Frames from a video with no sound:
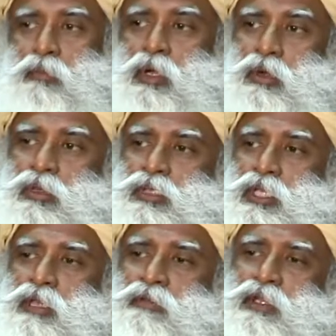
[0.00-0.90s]
Because
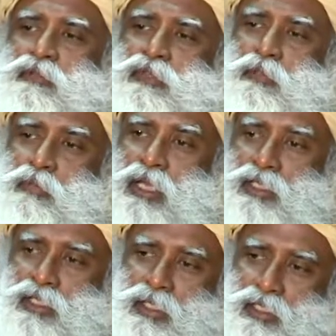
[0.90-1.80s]
even if the
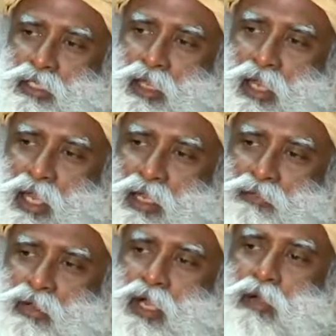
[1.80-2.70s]
best things in
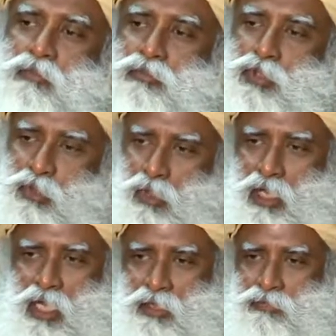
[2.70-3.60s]
life come to your
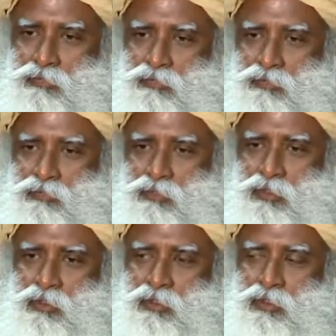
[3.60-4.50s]
life,
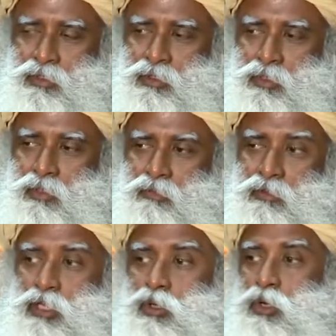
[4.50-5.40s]

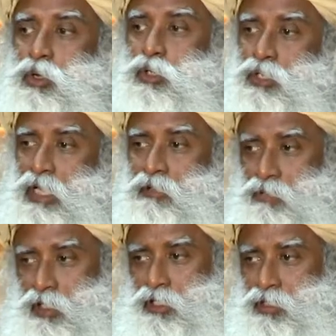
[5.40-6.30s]
when you are not ready
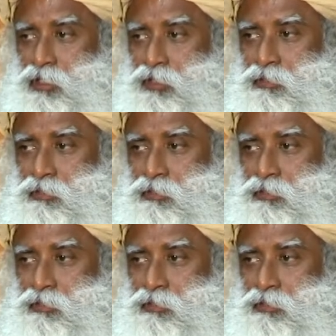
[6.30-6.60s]
for it,